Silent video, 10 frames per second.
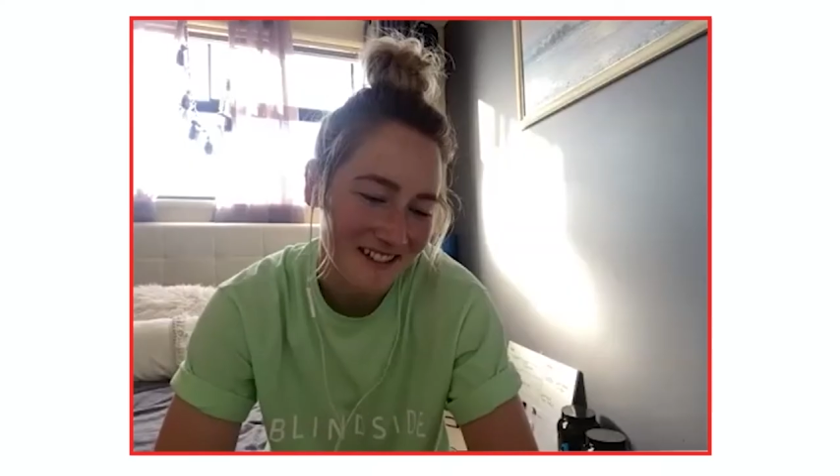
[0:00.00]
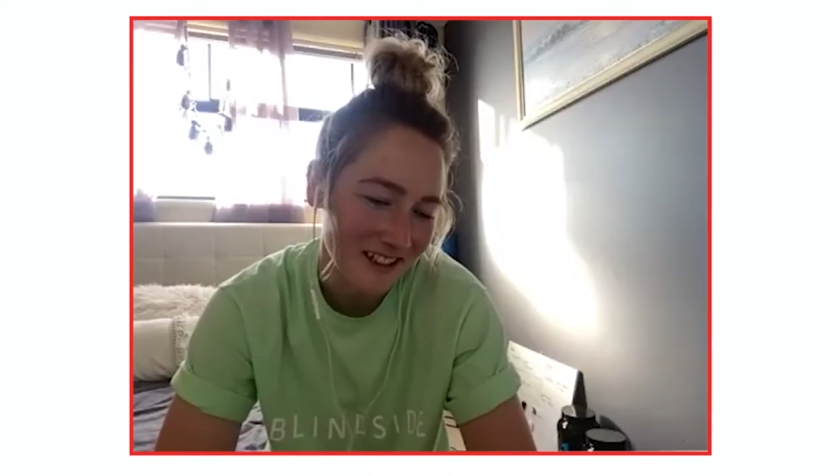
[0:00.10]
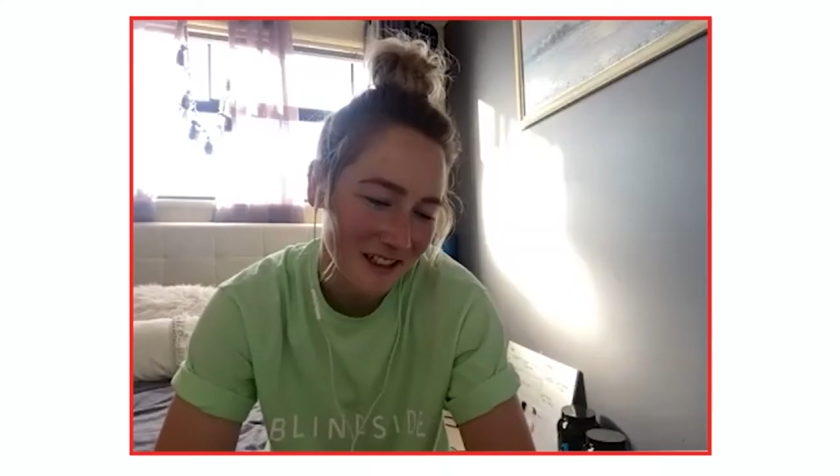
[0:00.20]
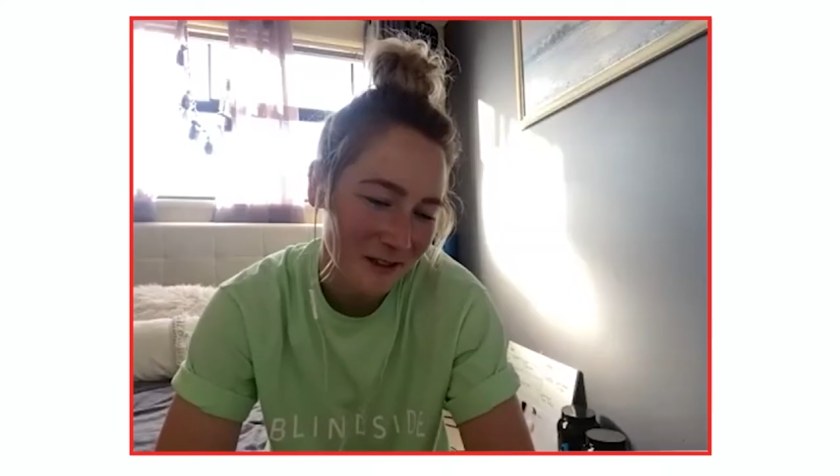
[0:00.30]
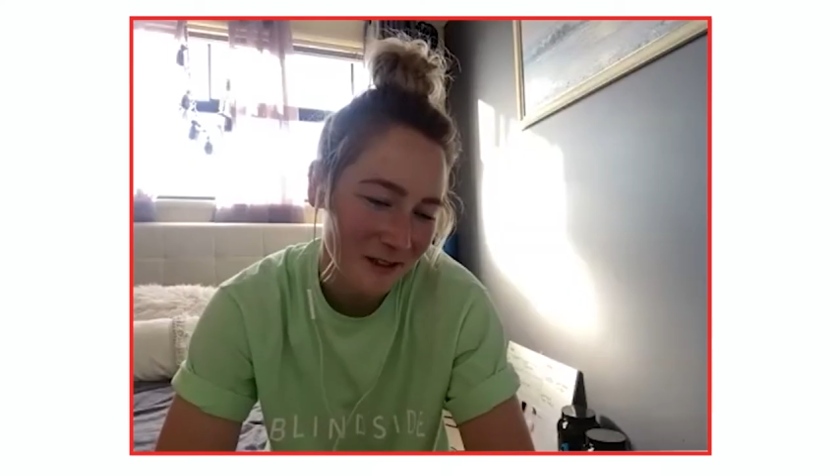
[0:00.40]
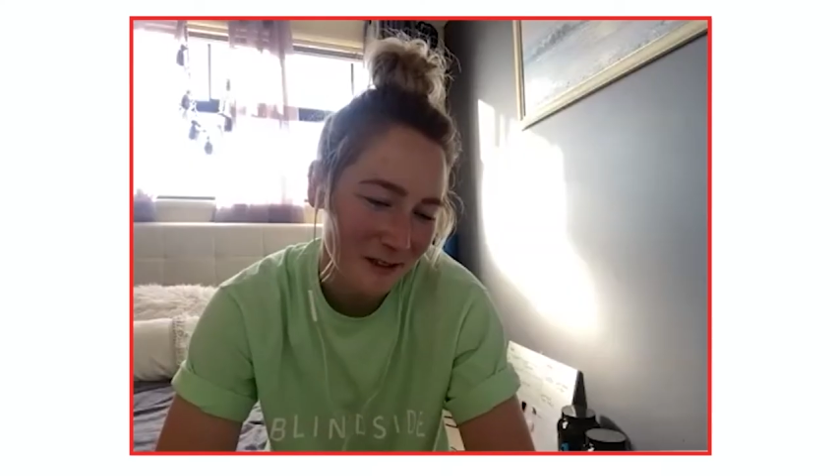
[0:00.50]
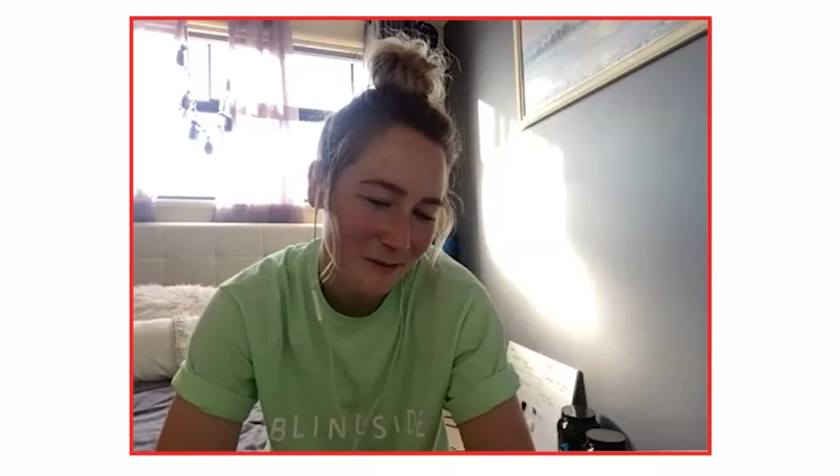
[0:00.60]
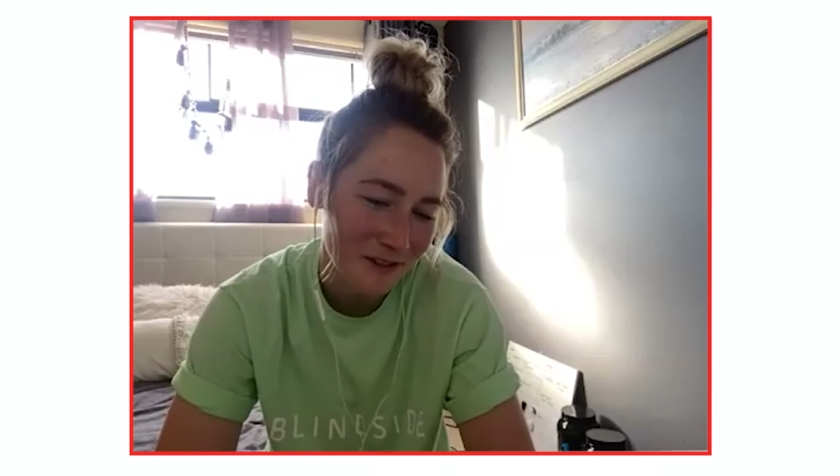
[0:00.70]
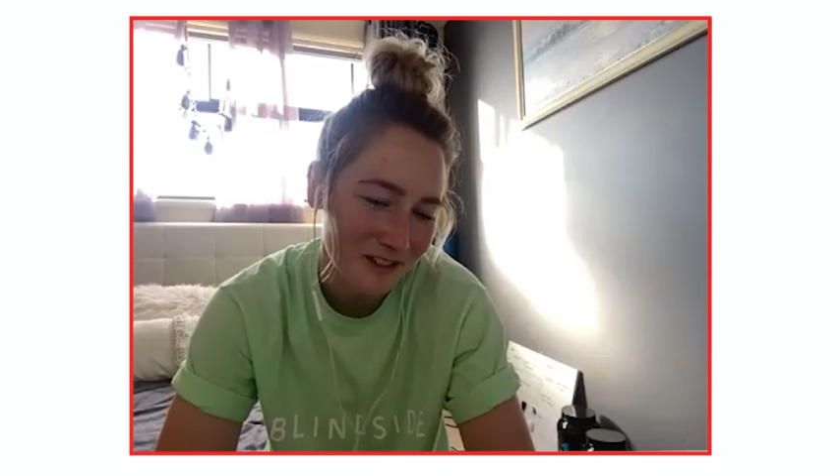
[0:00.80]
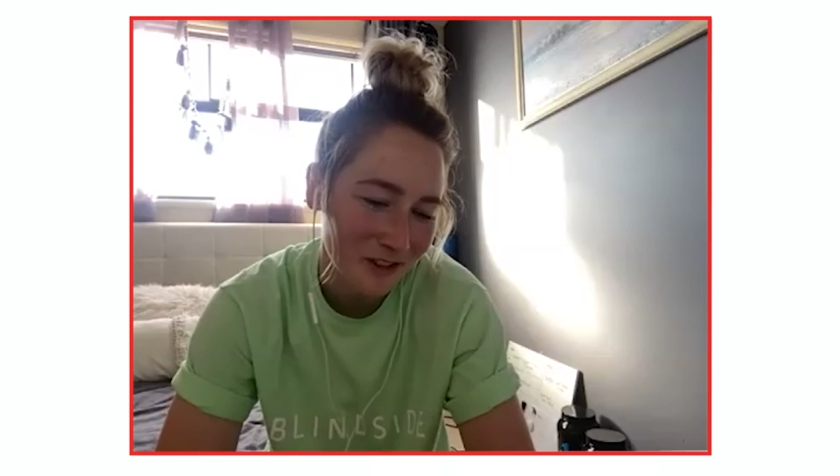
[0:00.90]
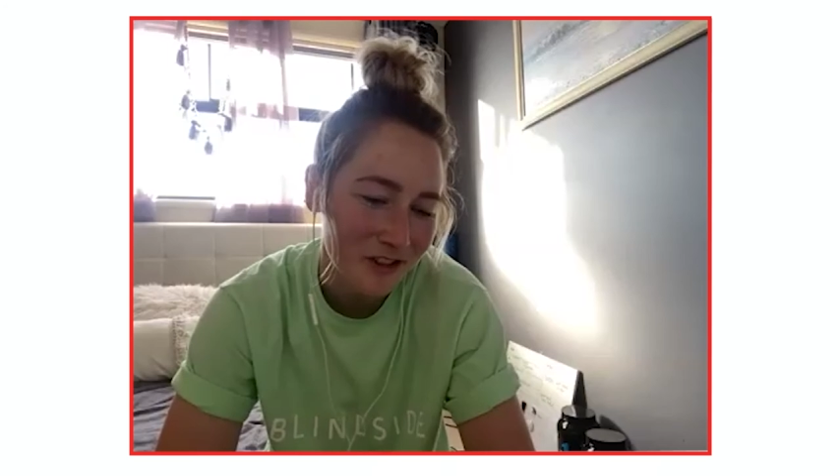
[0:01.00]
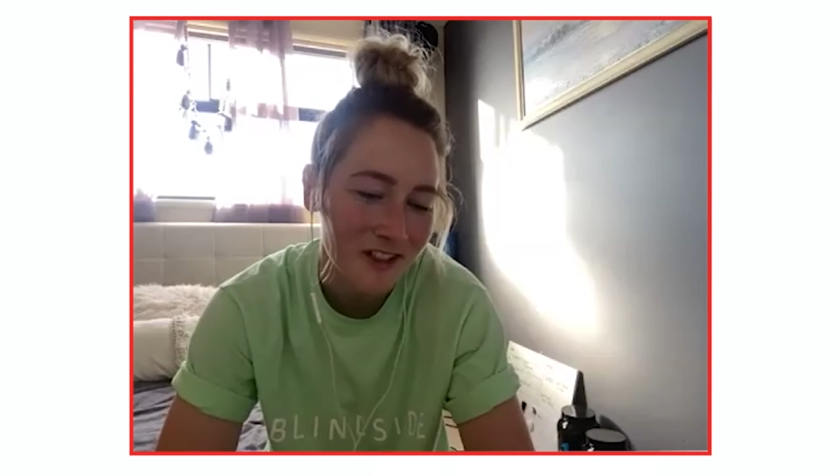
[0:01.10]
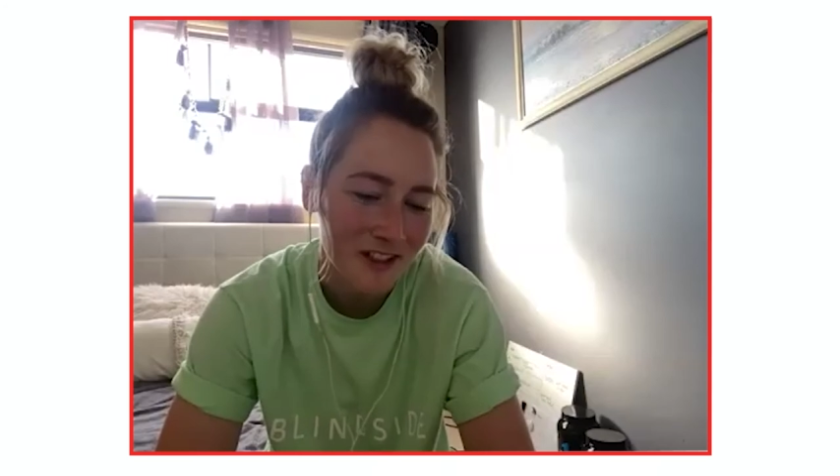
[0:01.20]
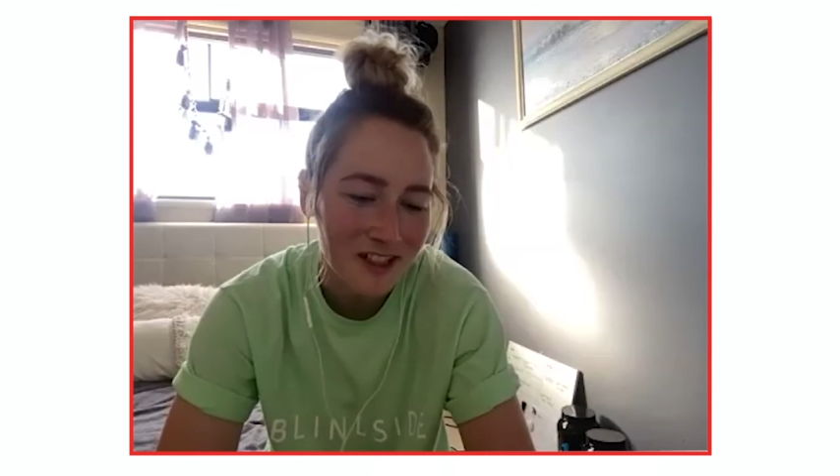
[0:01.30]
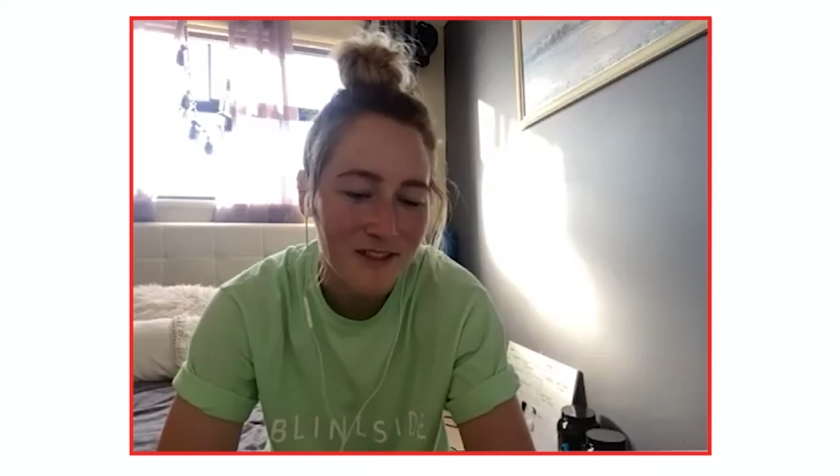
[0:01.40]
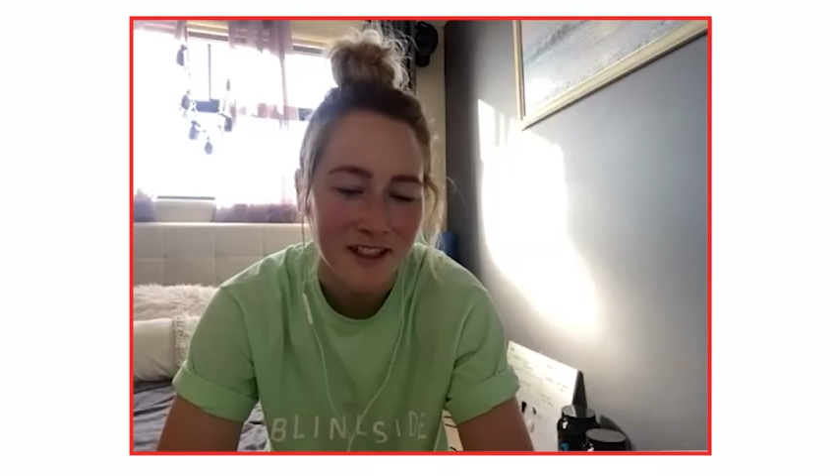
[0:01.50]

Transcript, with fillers: like it, it was such a nice